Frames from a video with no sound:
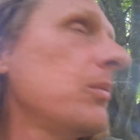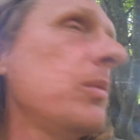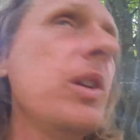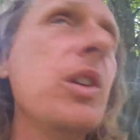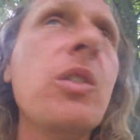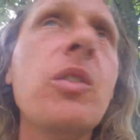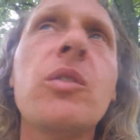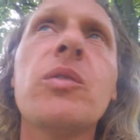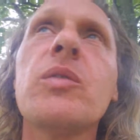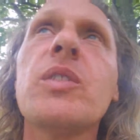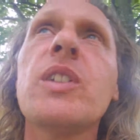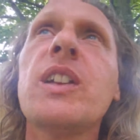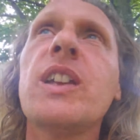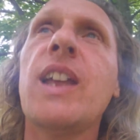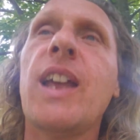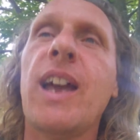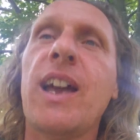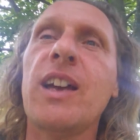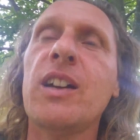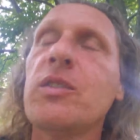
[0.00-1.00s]
We don't
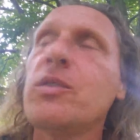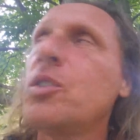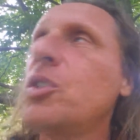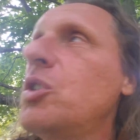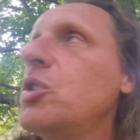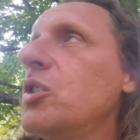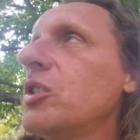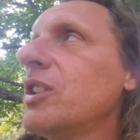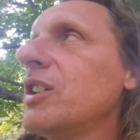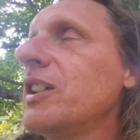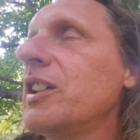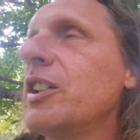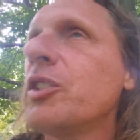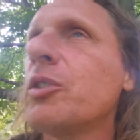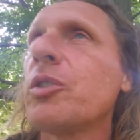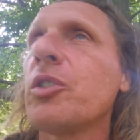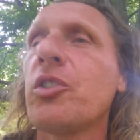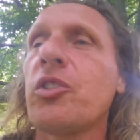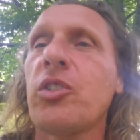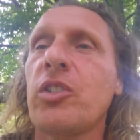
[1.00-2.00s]
really have good
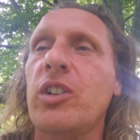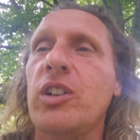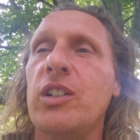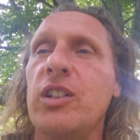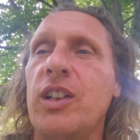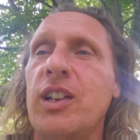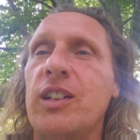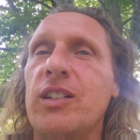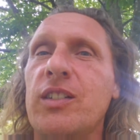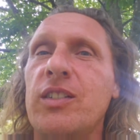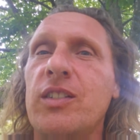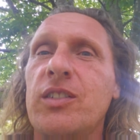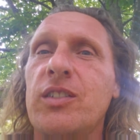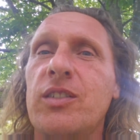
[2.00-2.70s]
literature on that.